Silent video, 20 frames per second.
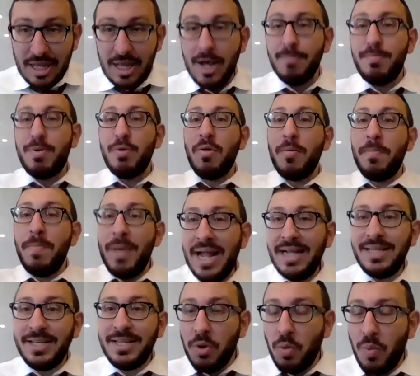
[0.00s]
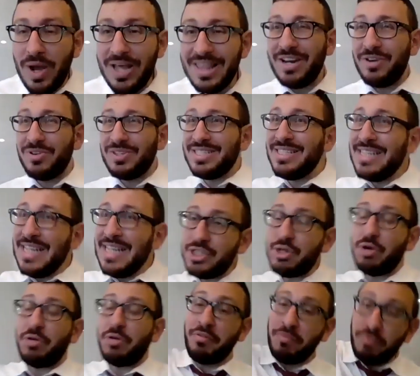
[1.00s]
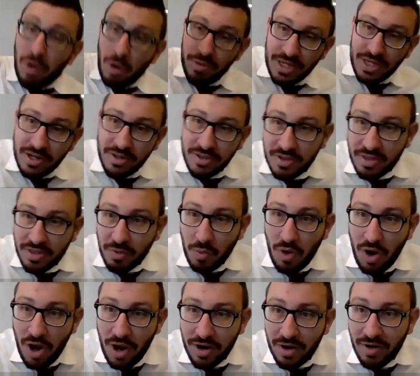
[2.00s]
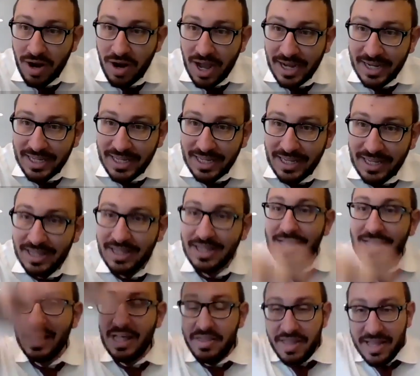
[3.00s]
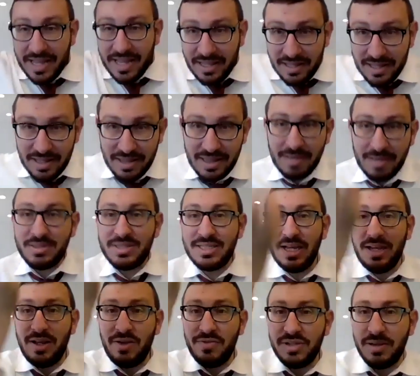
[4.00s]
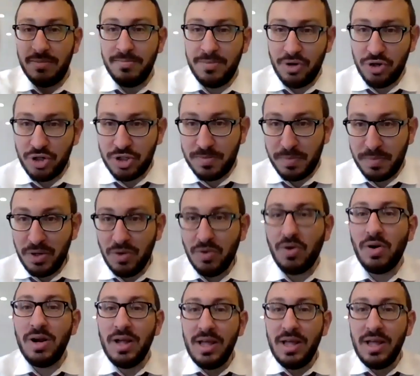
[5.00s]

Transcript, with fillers: but repent in a way that our sins are thrown into the water, that is they themselves emerge pure,